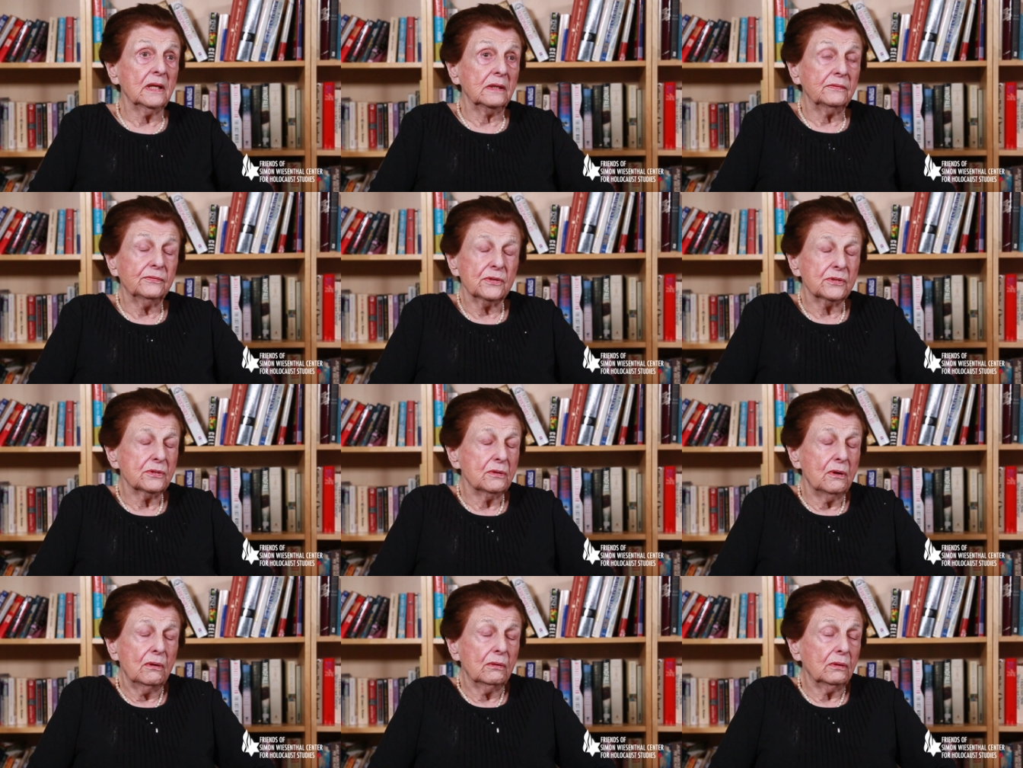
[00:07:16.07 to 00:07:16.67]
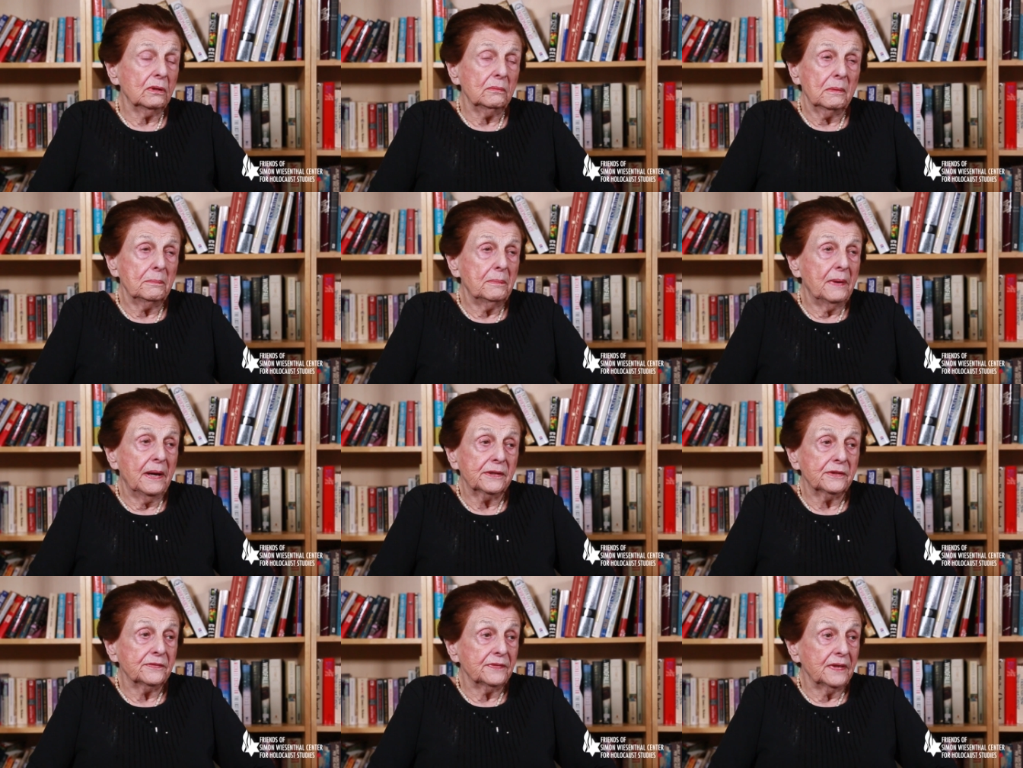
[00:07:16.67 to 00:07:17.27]
That was the horrible
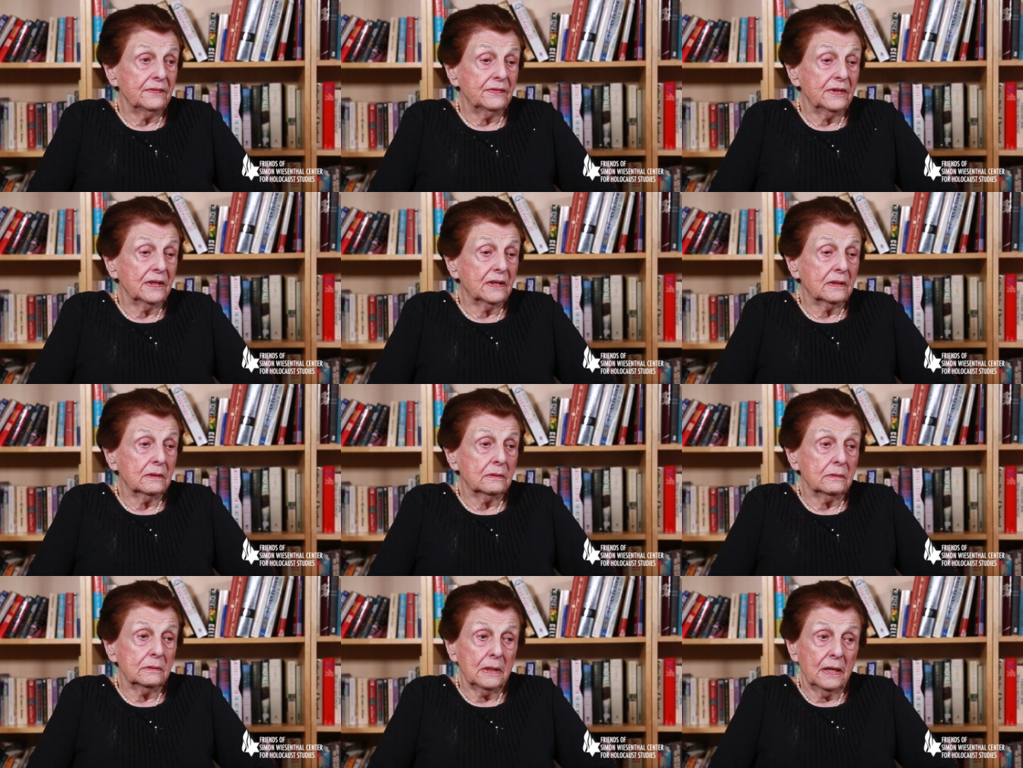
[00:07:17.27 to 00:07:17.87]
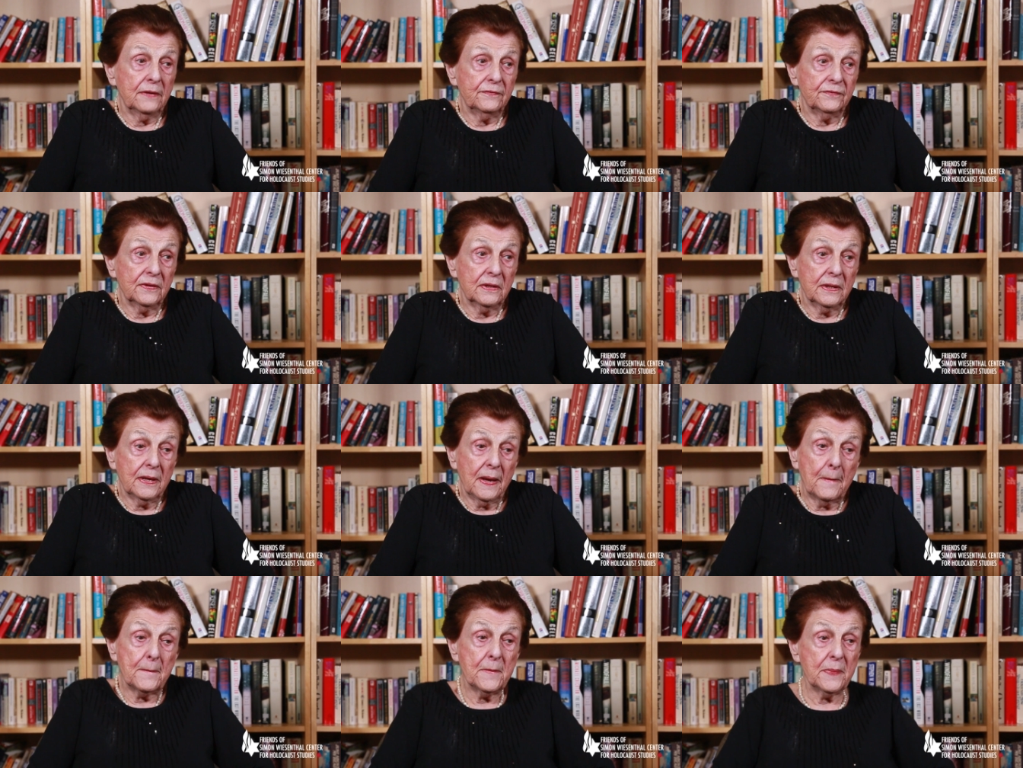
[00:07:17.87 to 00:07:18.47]
part of every life in
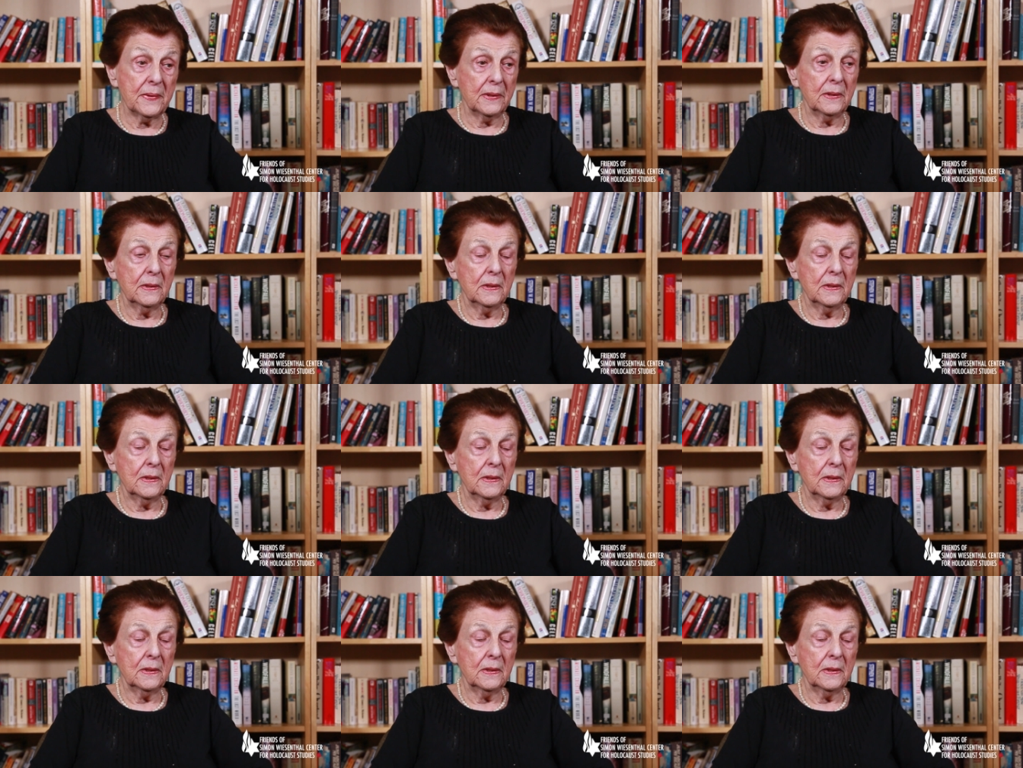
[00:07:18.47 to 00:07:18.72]
camp.